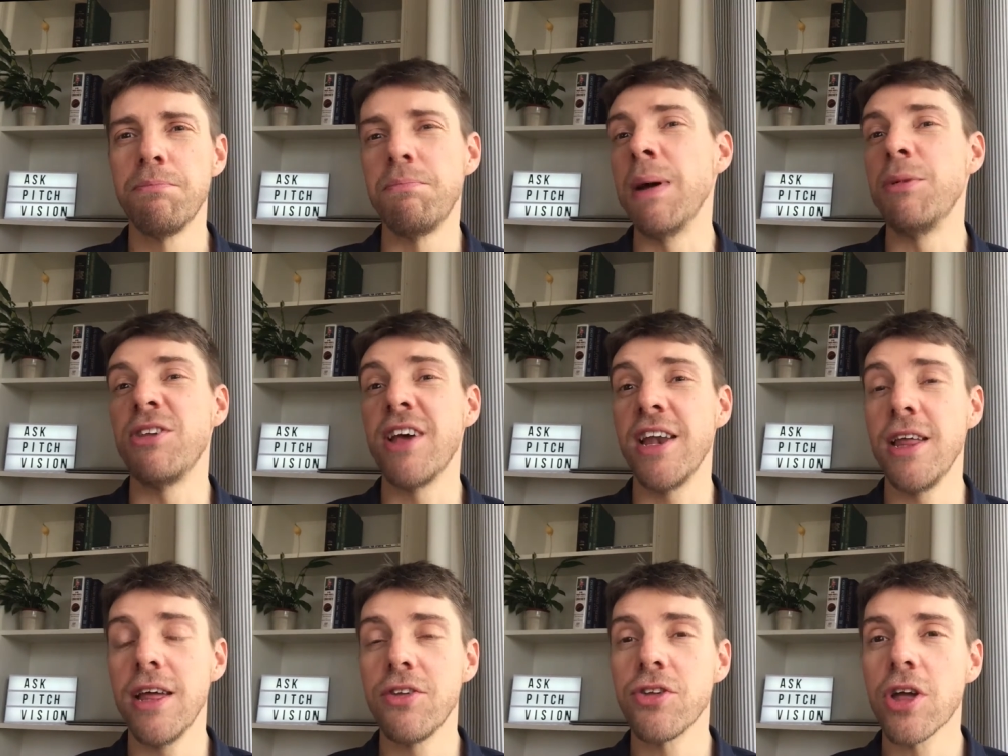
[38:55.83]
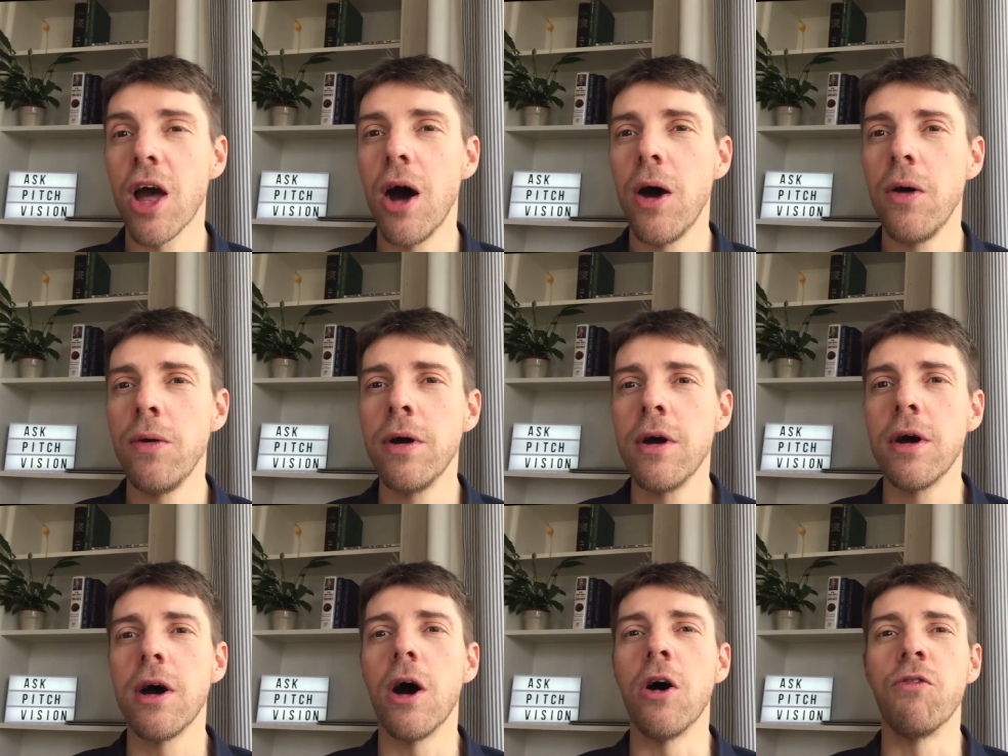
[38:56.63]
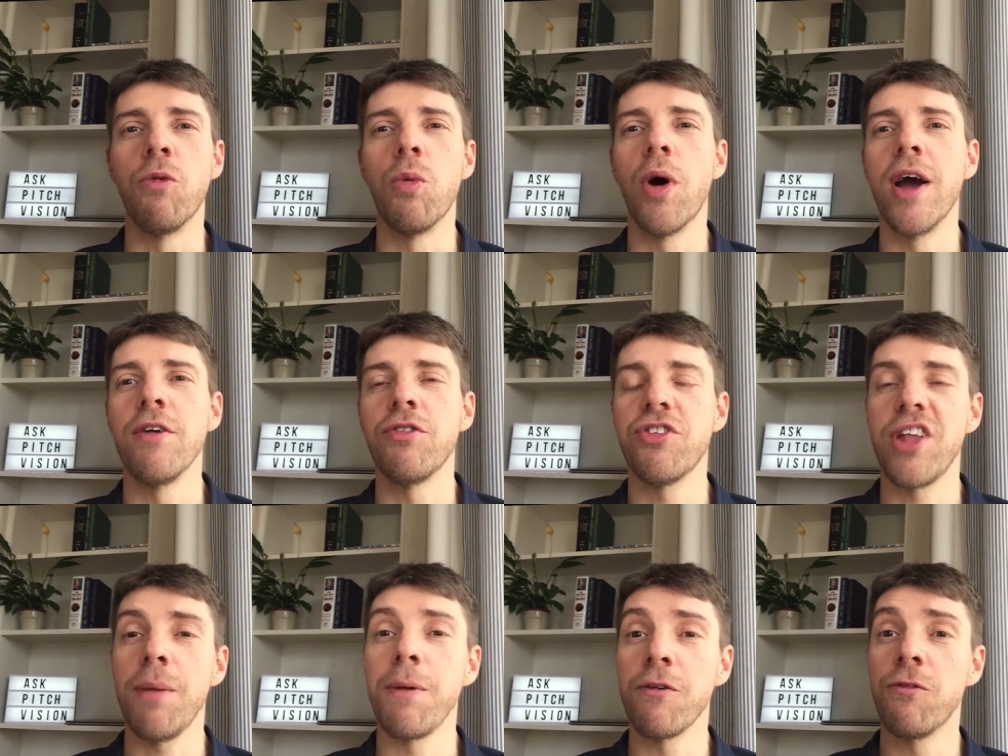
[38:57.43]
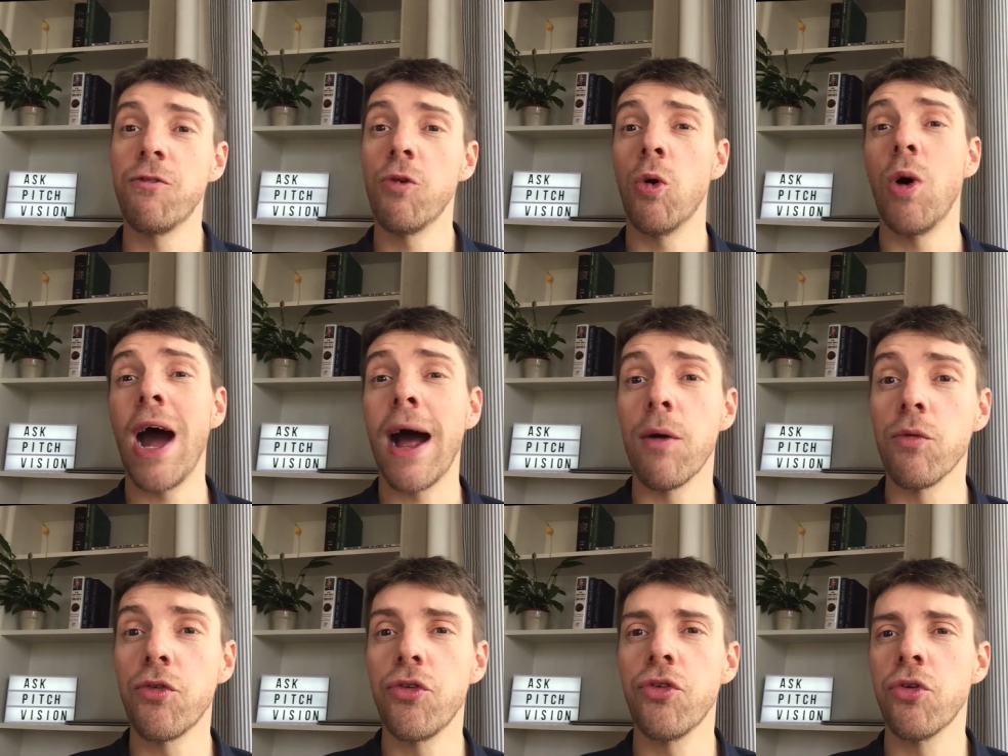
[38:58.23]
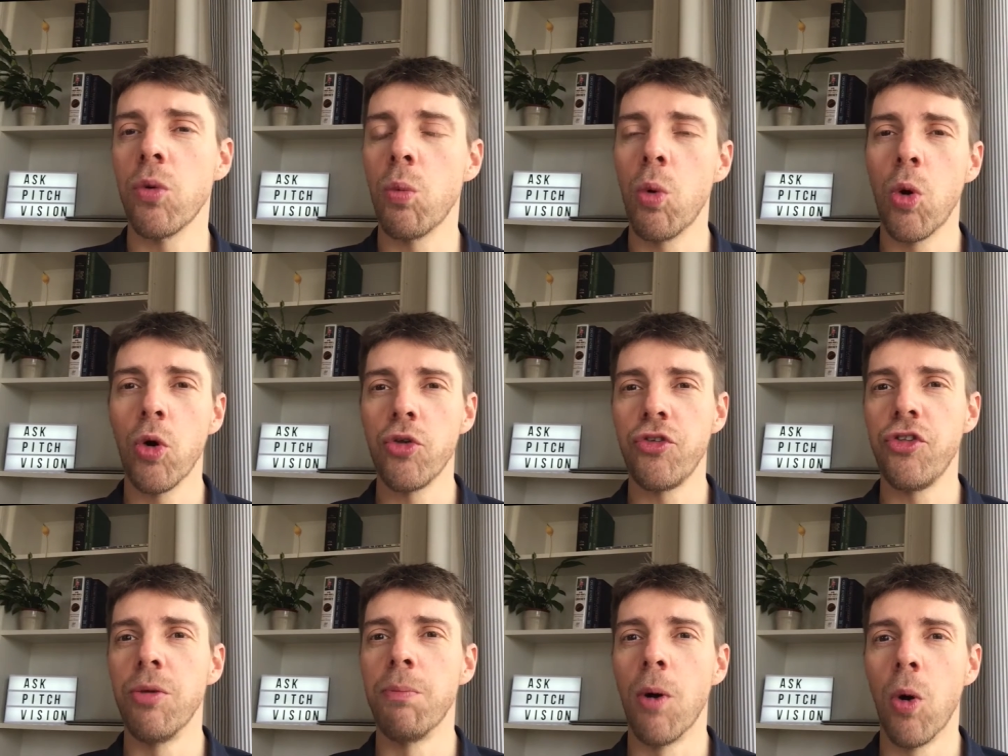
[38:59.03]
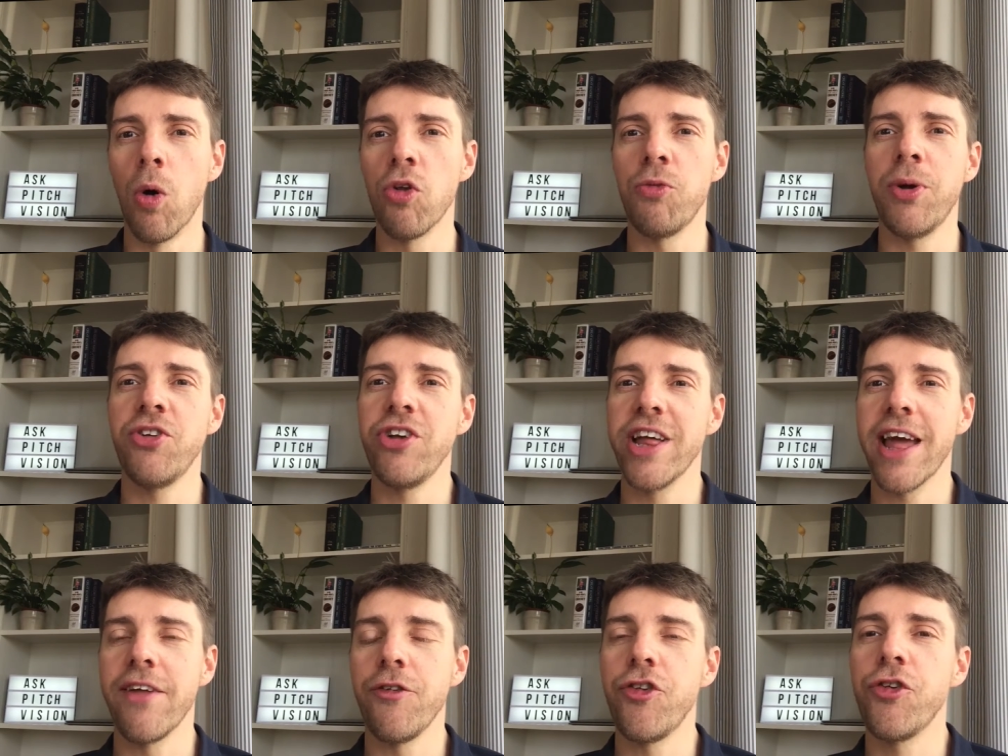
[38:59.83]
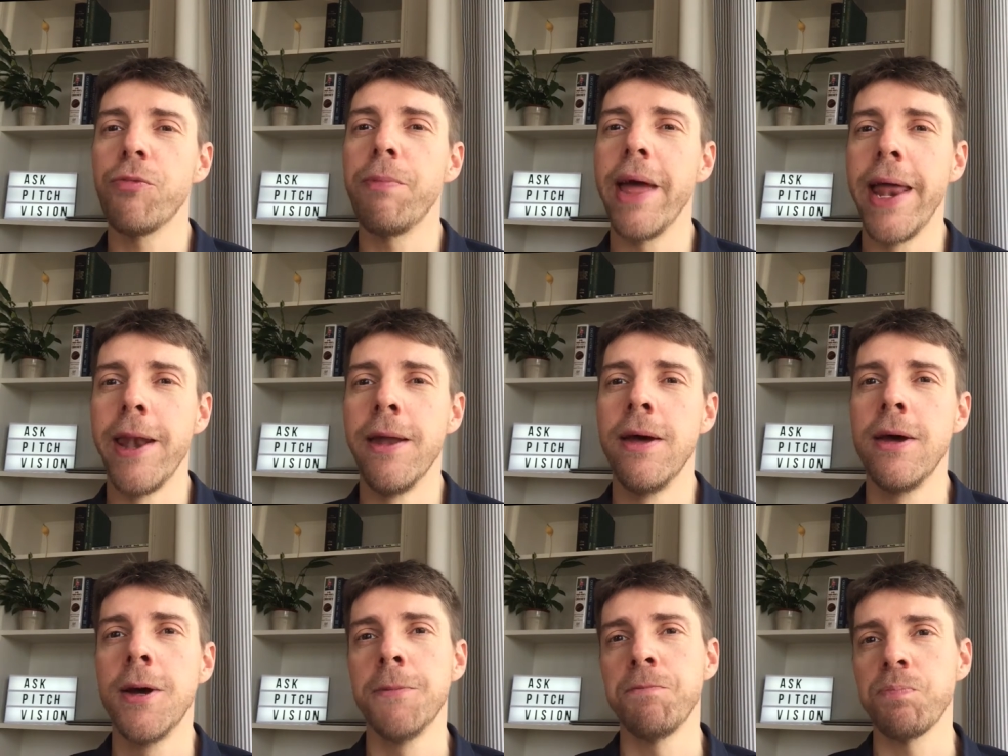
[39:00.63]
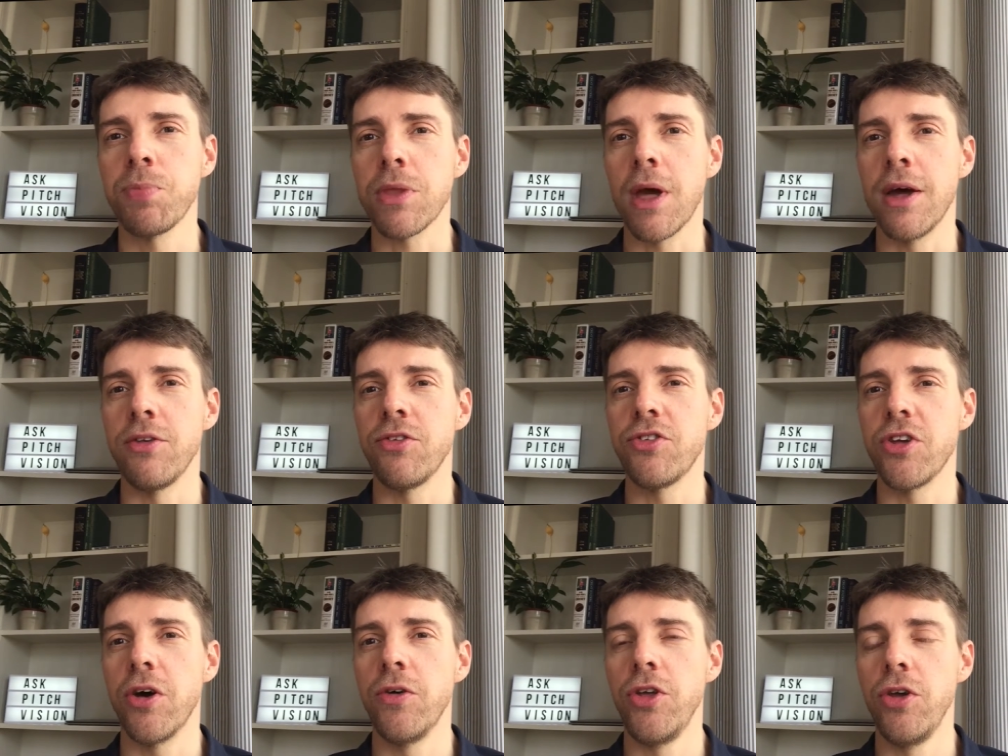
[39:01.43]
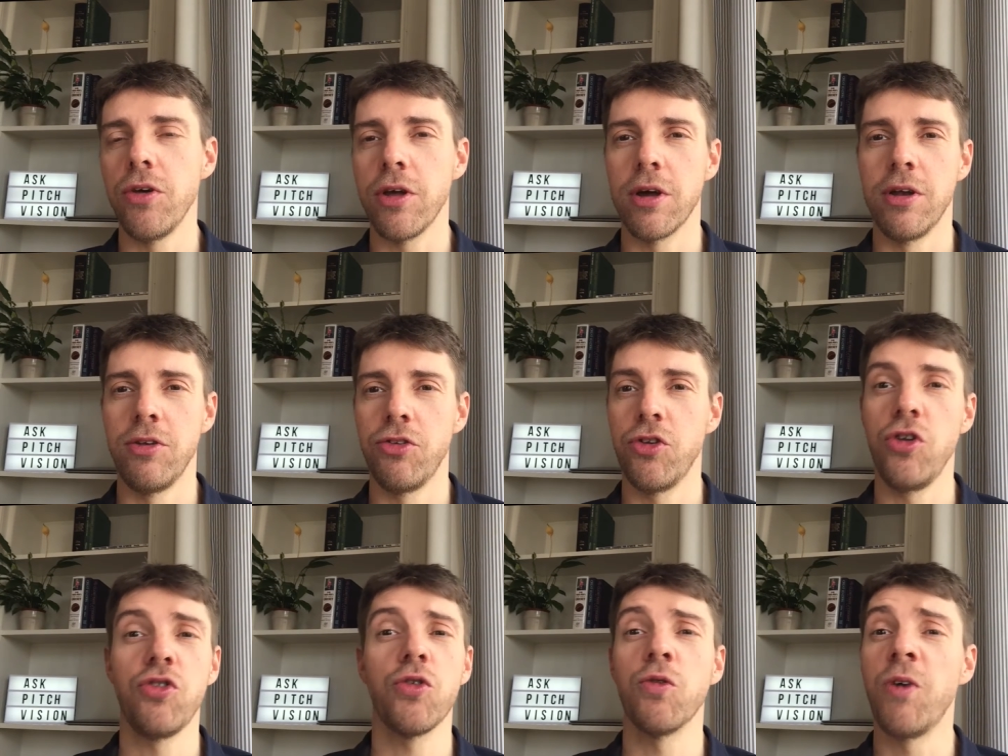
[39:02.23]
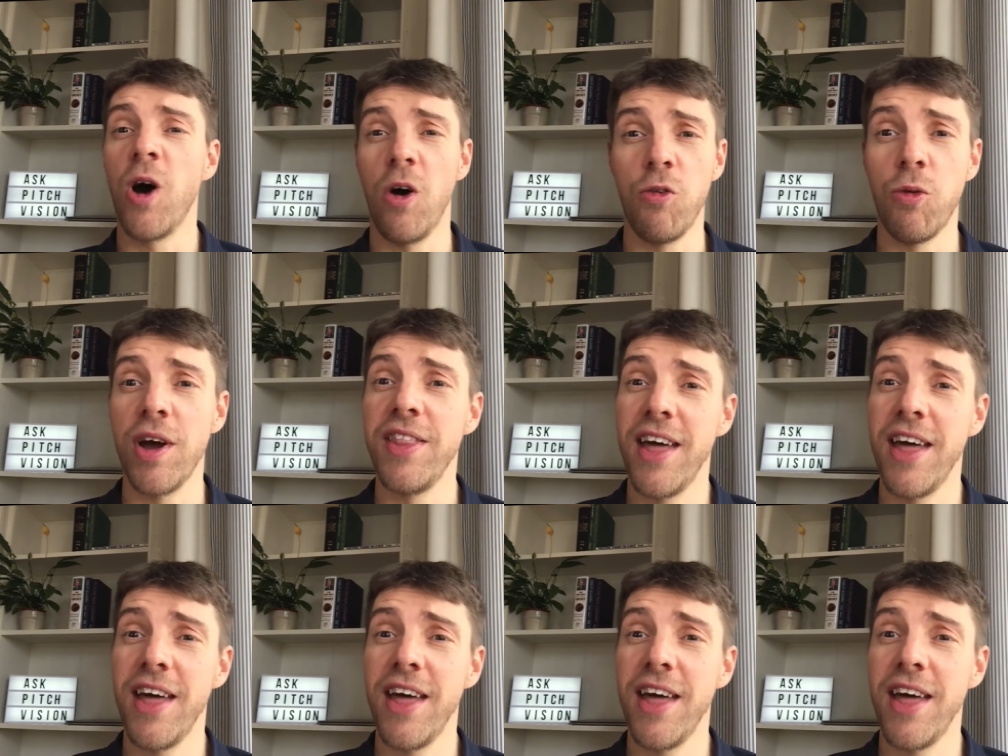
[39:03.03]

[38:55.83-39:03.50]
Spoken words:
maybe 10 years ago of a way of stepping out towards the ball, especially against spin. And so you're sort of halfway